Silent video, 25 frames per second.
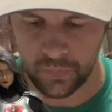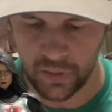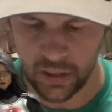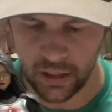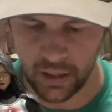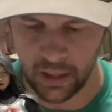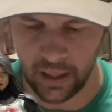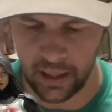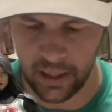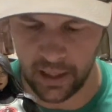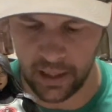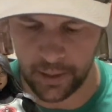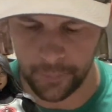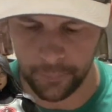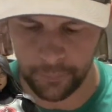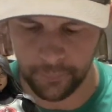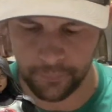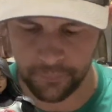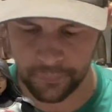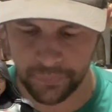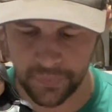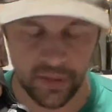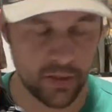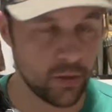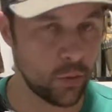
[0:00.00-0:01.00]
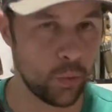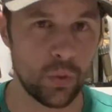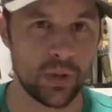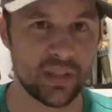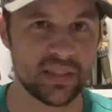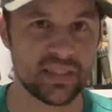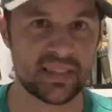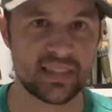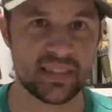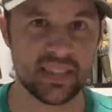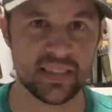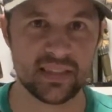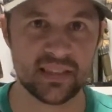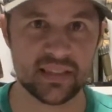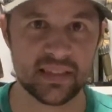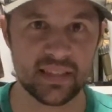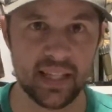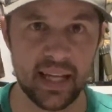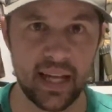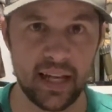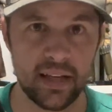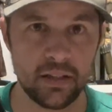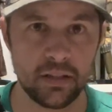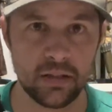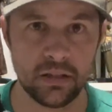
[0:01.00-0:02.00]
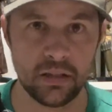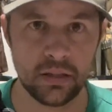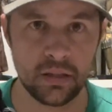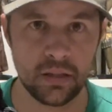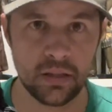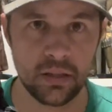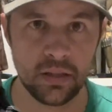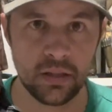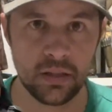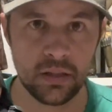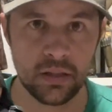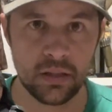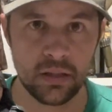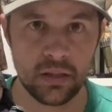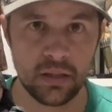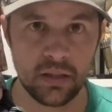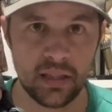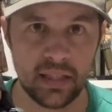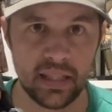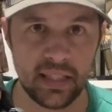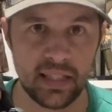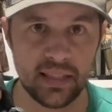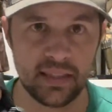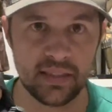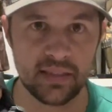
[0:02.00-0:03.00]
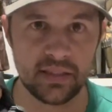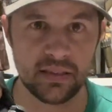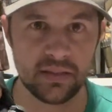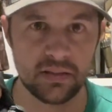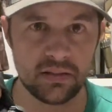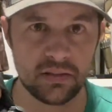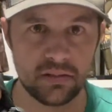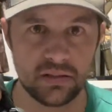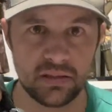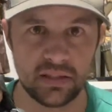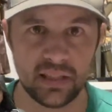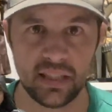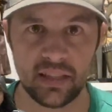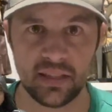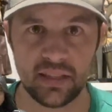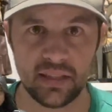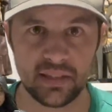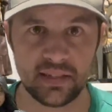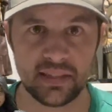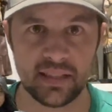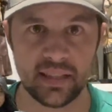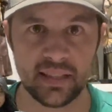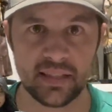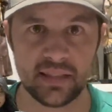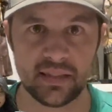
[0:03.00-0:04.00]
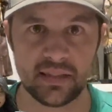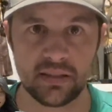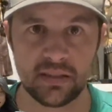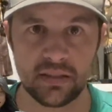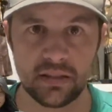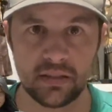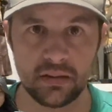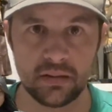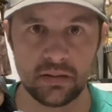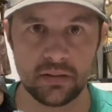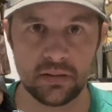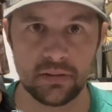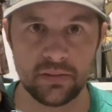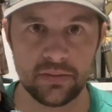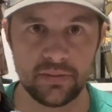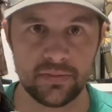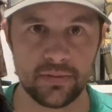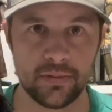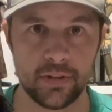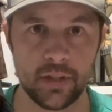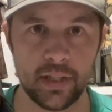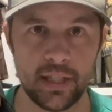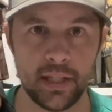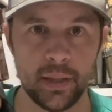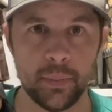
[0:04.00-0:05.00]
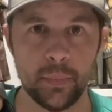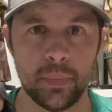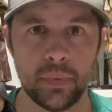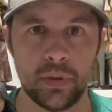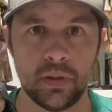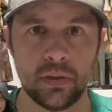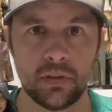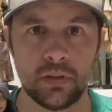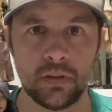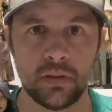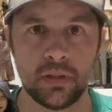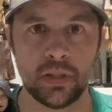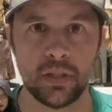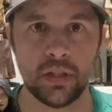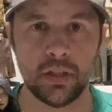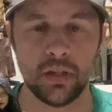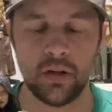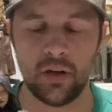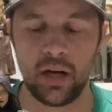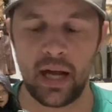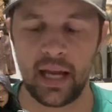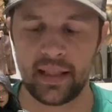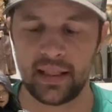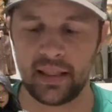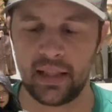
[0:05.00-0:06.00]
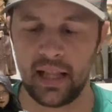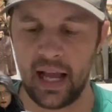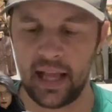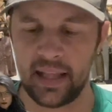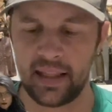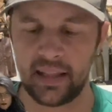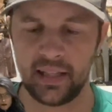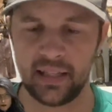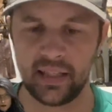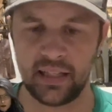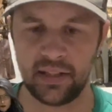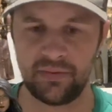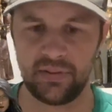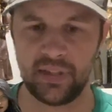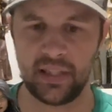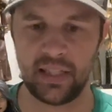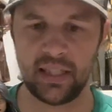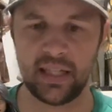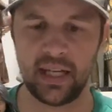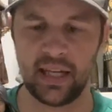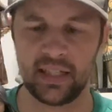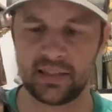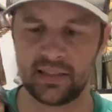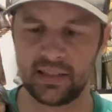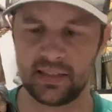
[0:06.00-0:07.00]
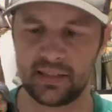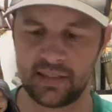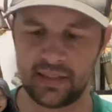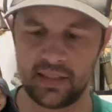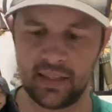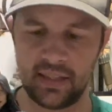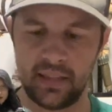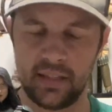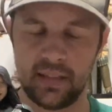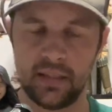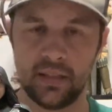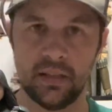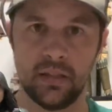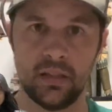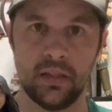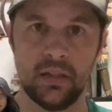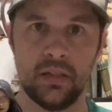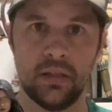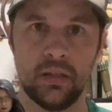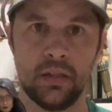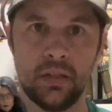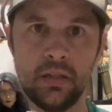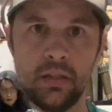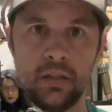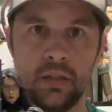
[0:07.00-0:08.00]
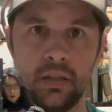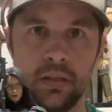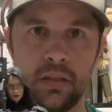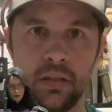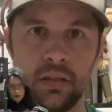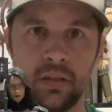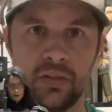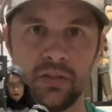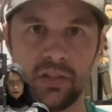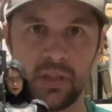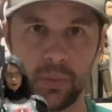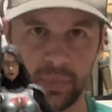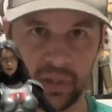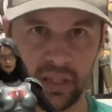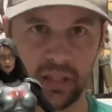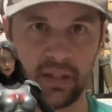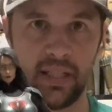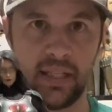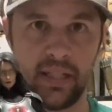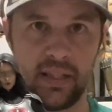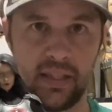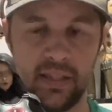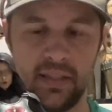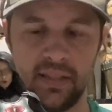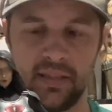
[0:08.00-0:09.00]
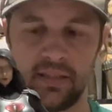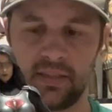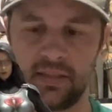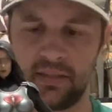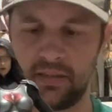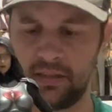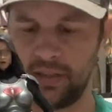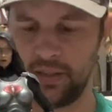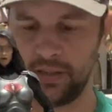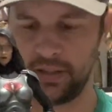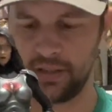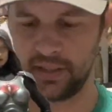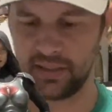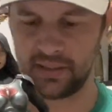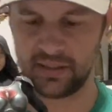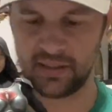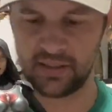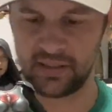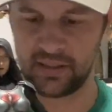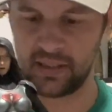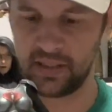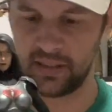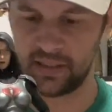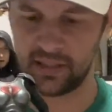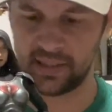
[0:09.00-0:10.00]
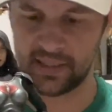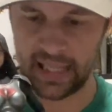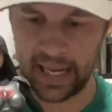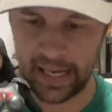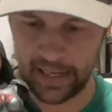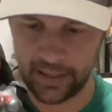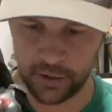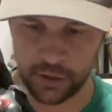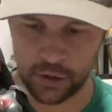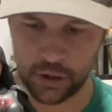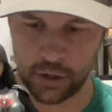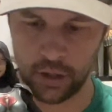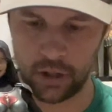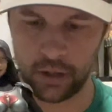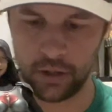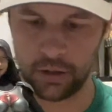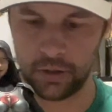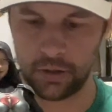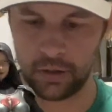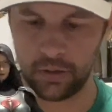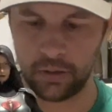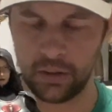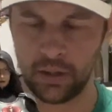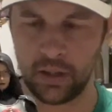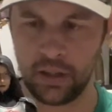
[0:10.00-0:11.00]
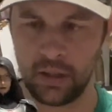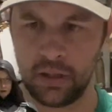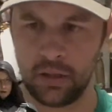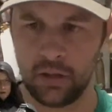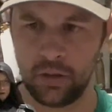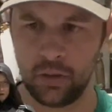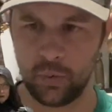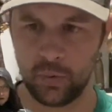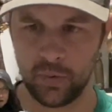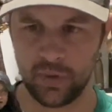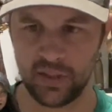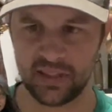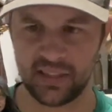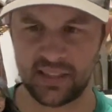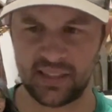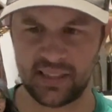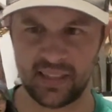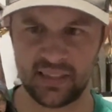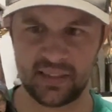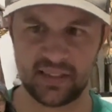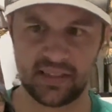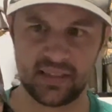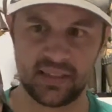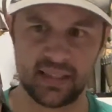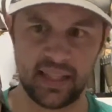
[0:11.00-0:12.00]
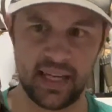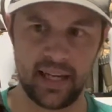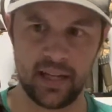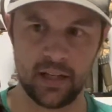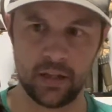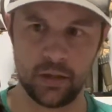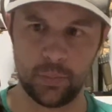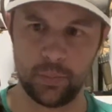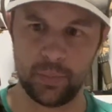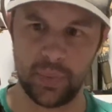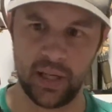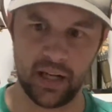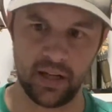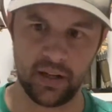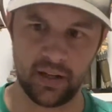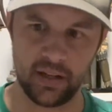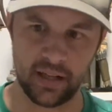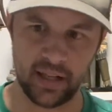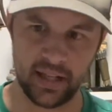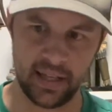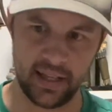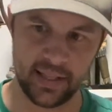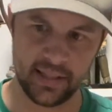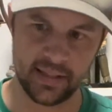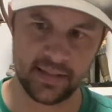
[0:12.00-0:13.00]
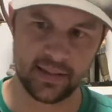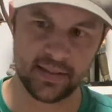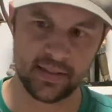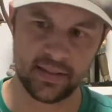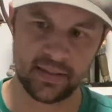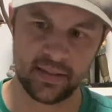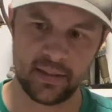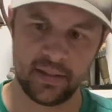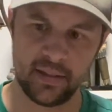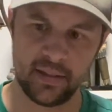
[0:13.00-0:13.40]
The 1/6 scale, these didn't exist for him. I think if he got to see something like this, this is the Sideshow 1/6 scale Baroness.